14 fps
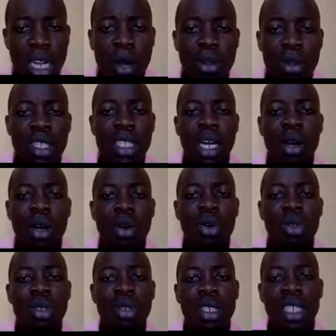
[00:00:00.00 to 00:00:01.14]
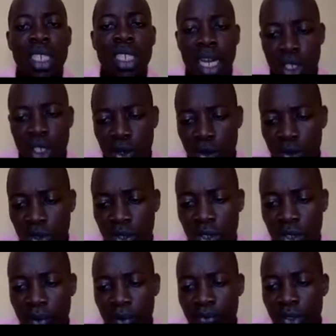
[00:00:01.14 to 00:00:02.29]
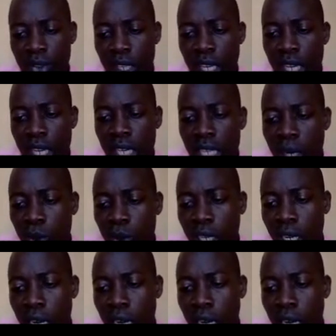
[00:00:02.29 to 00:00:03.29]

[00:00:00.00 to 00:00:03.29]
now these are all deductions. Here we